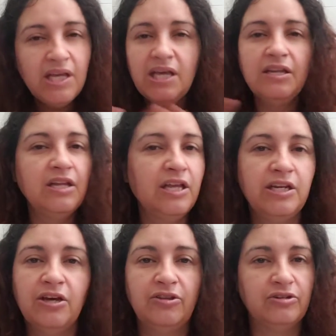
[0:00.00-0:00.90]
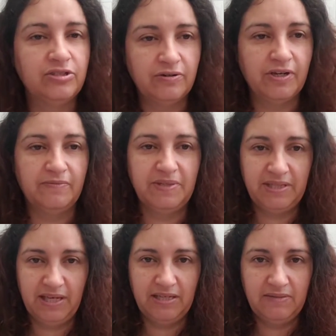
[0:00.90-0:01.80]
in any other
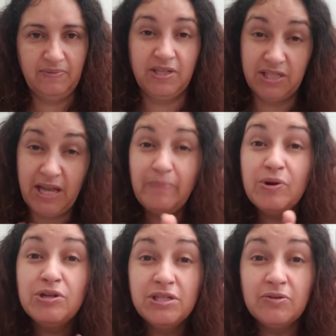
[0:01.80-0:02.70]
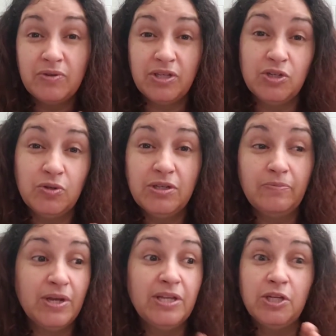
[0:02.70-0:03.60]
circumstance. Because that person, when they're doing the
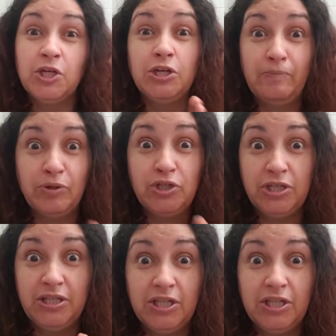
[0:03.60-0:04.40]
prank, they're going to push it.